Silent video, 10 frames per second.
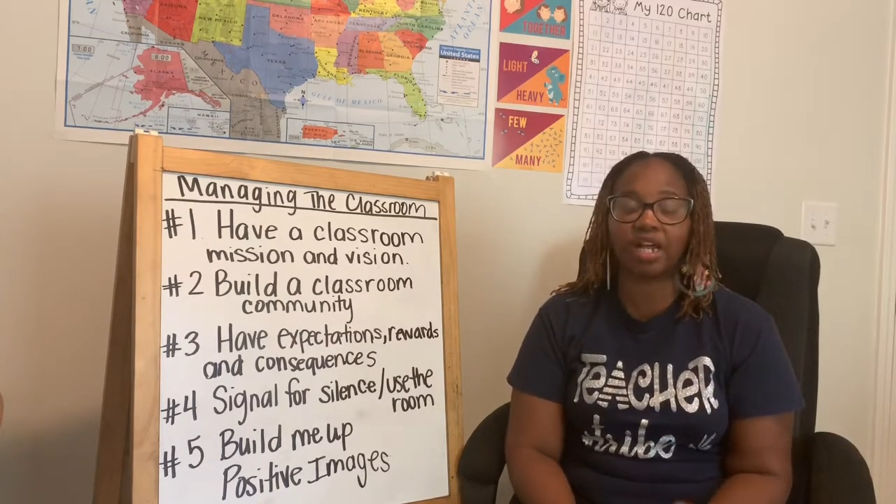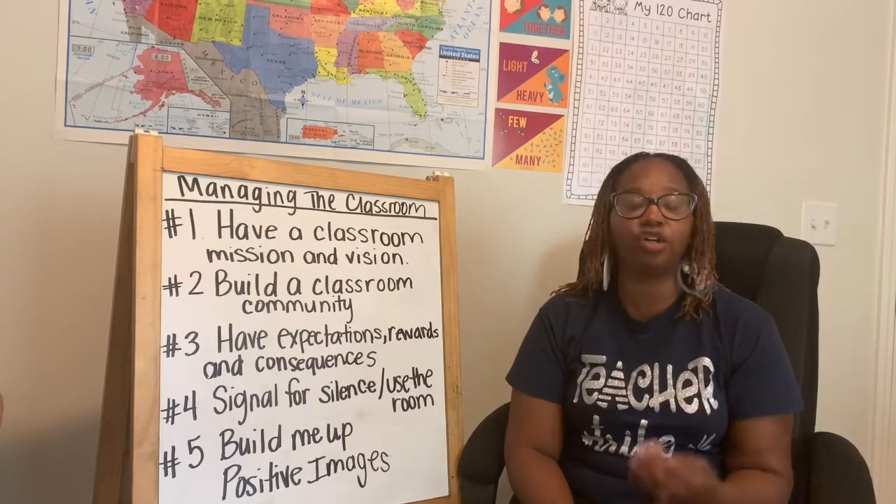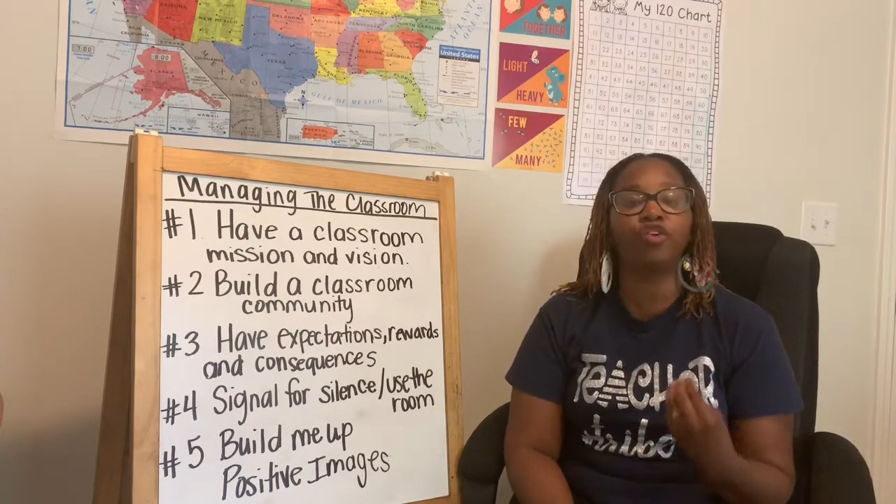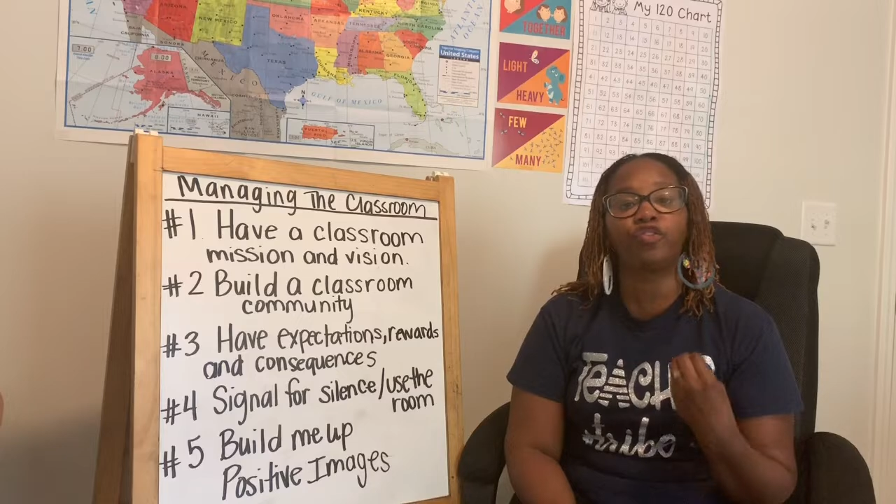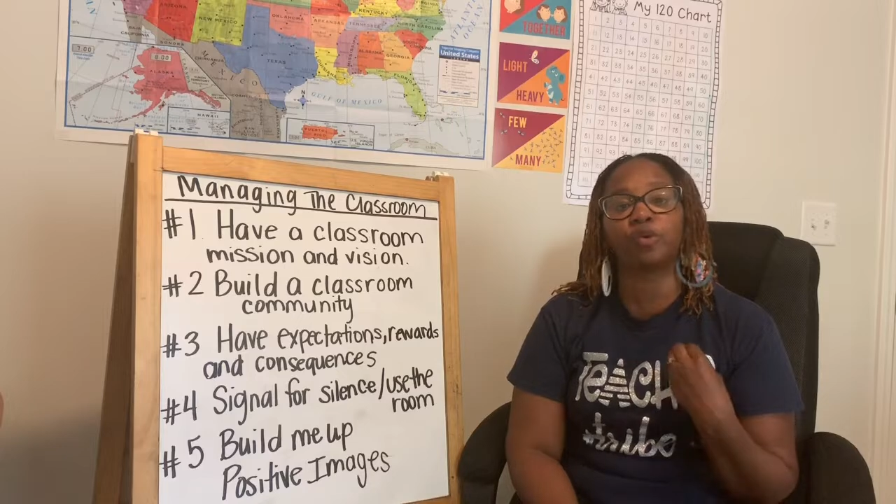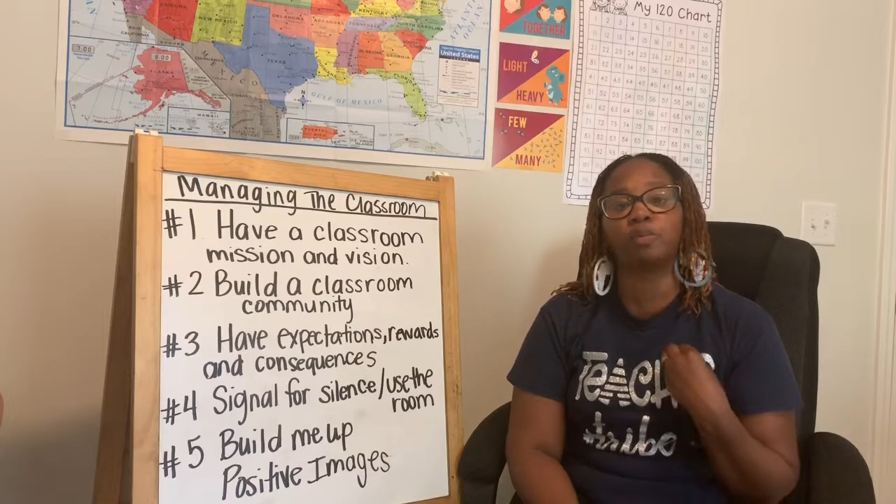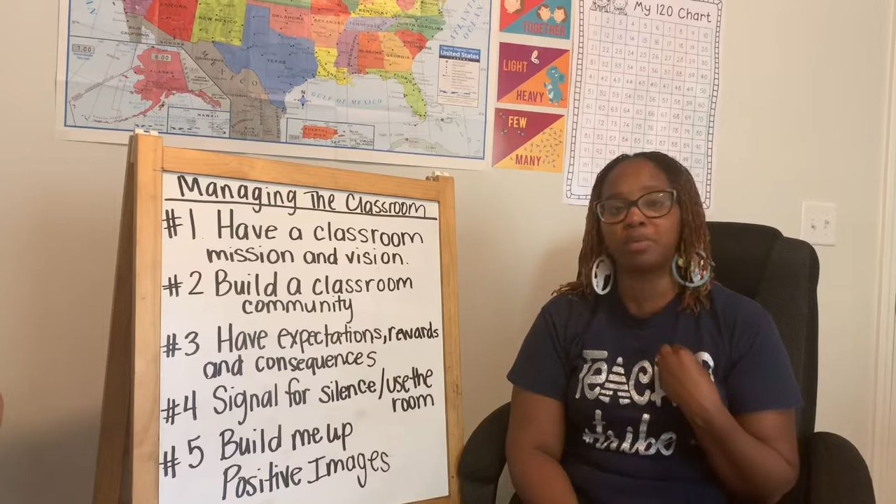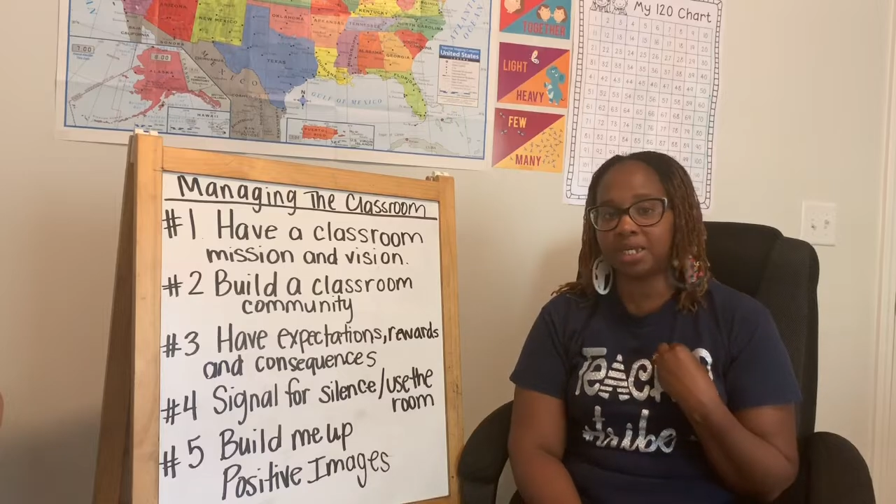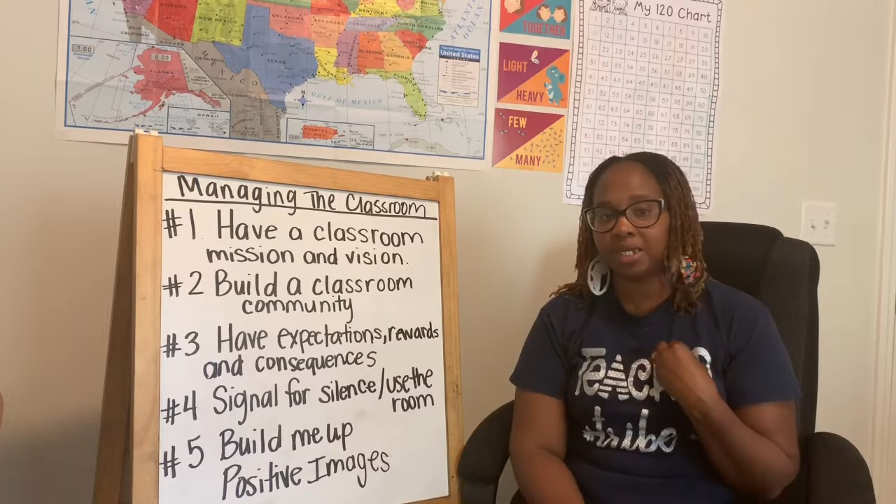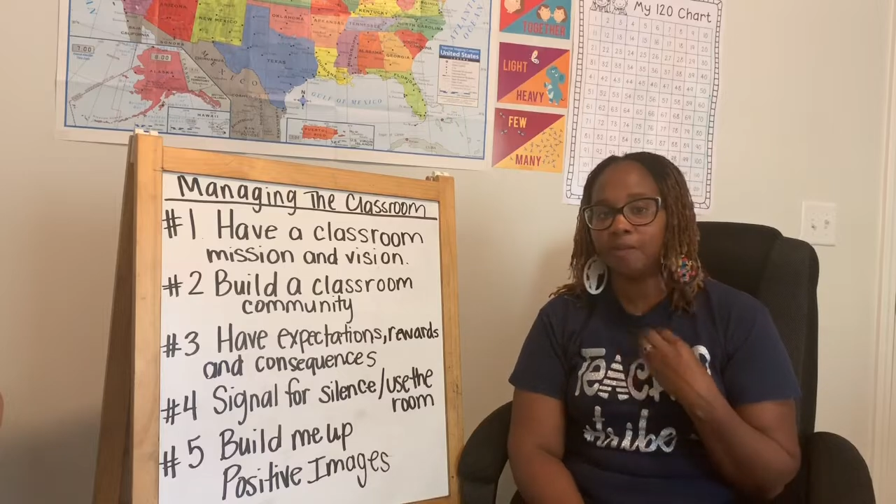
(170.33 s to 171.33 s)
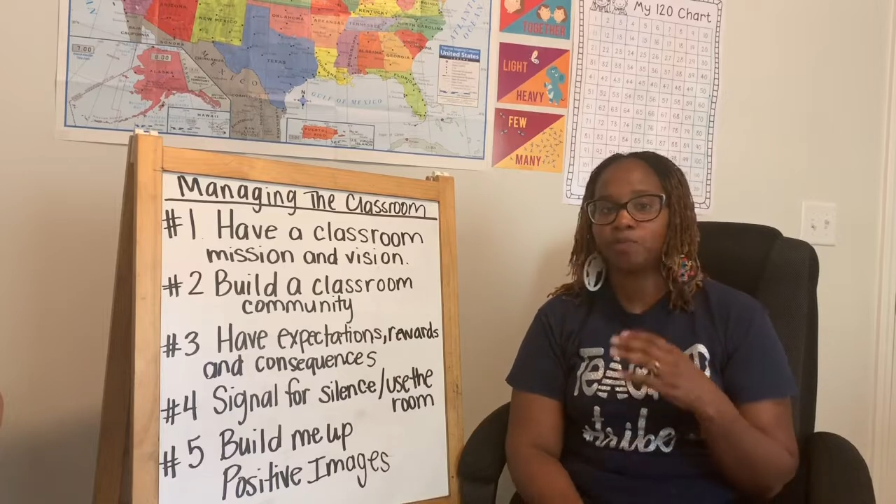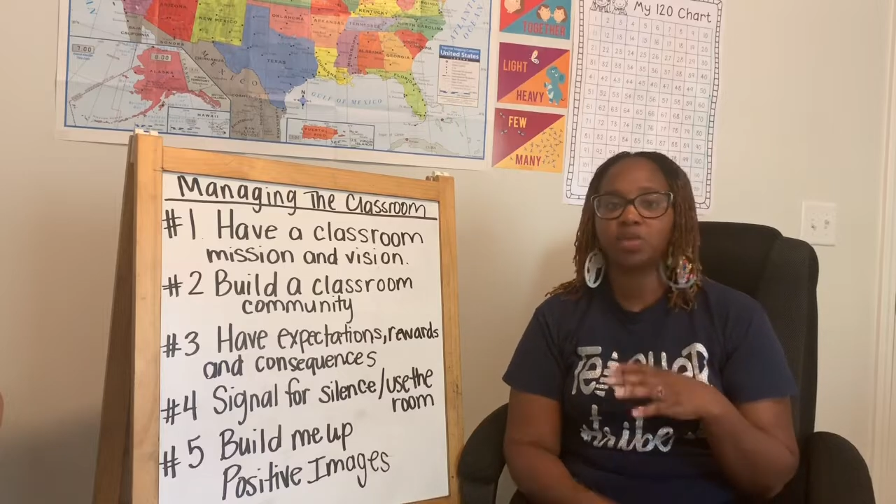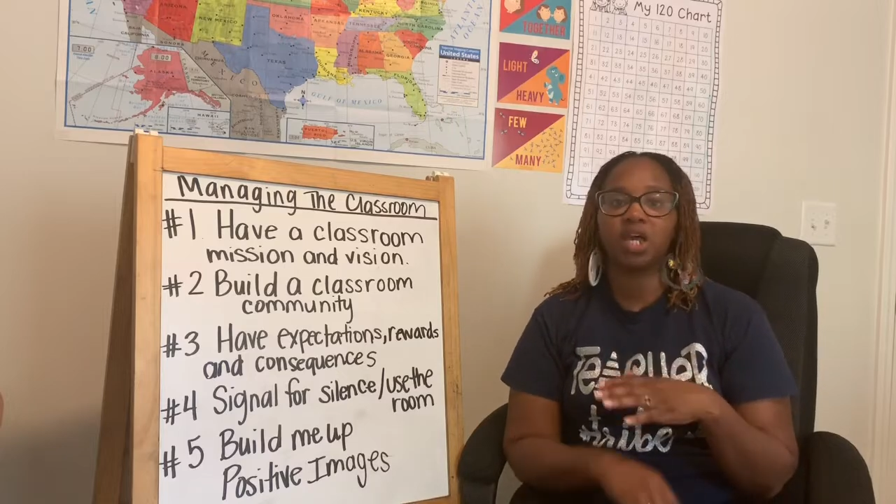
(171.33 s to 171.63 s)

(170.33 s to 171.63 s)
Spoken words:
I know for me,